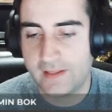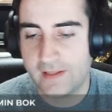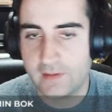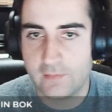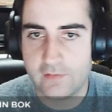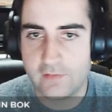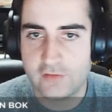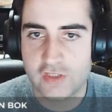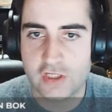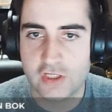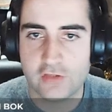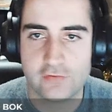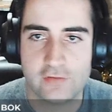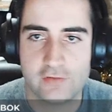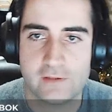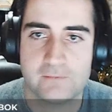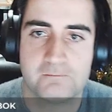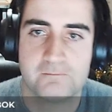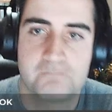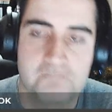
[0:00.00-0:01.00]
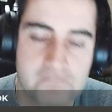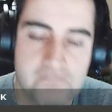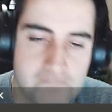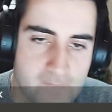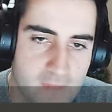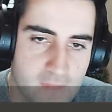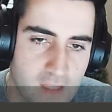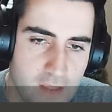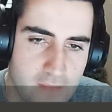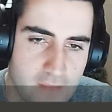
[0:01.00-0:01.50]
the move g3.
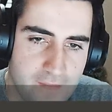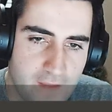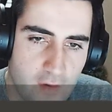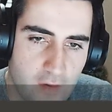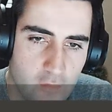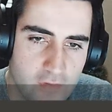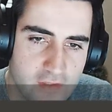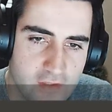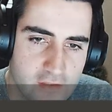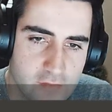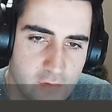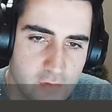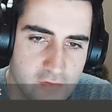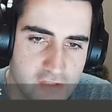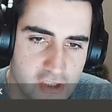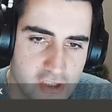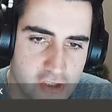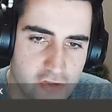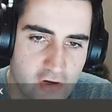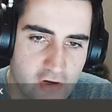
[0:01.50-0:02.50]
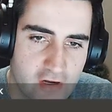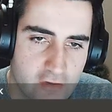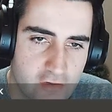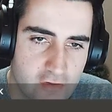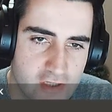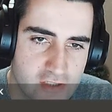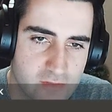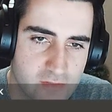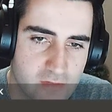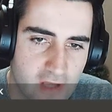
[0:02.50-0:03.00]
Now with this move, she's trying to
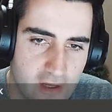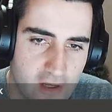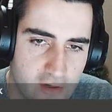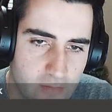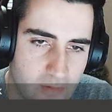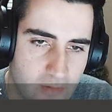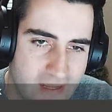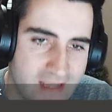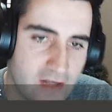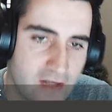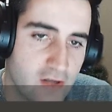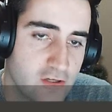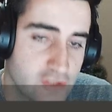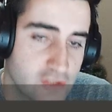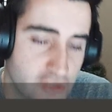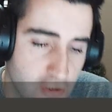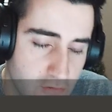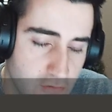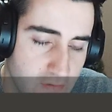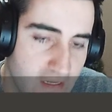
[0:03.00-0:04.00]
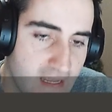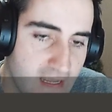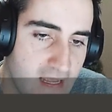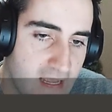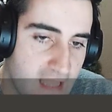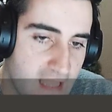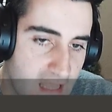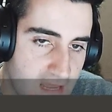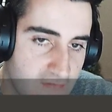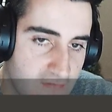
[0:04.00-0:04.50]
create some counterplay, and also
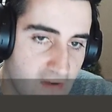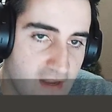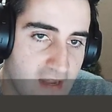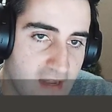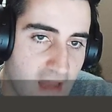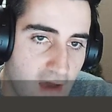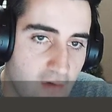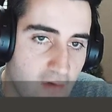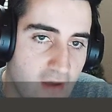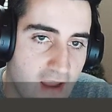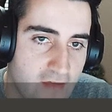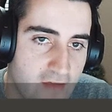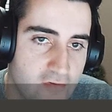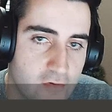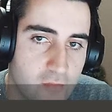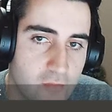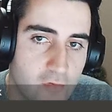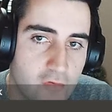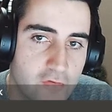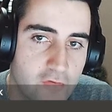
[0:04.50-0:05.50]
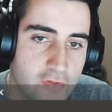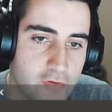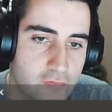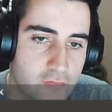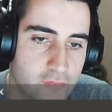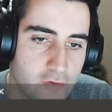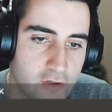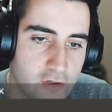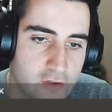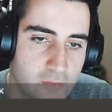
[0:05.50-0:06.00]
if I now ever move the
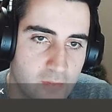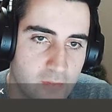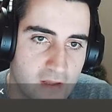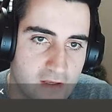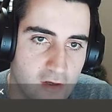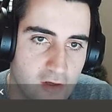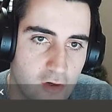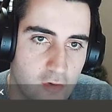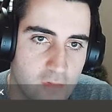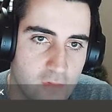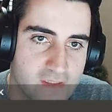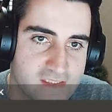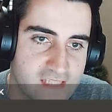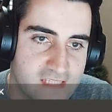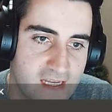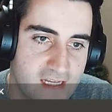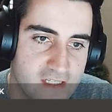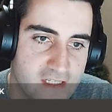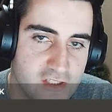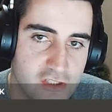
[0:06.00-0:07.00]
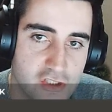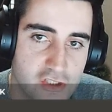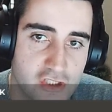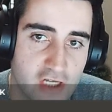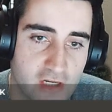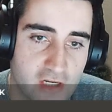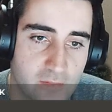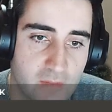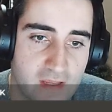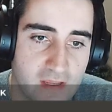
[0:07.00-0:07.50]
rook, black always has
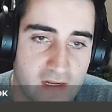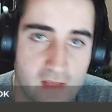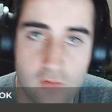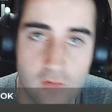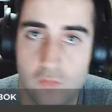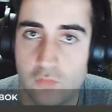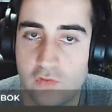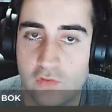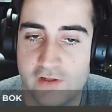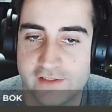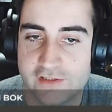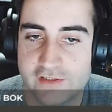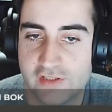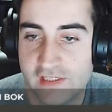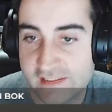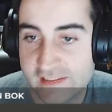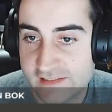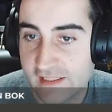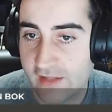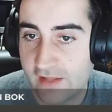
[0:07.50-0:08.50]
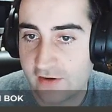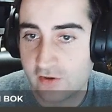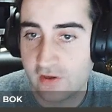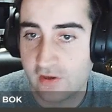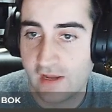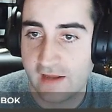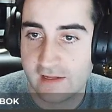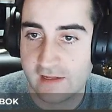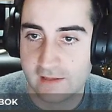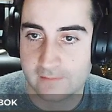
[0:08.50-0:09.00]
checkmate in 1, so that's not a good
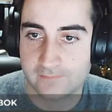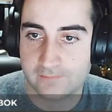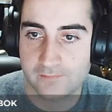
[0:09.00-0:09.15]
idea.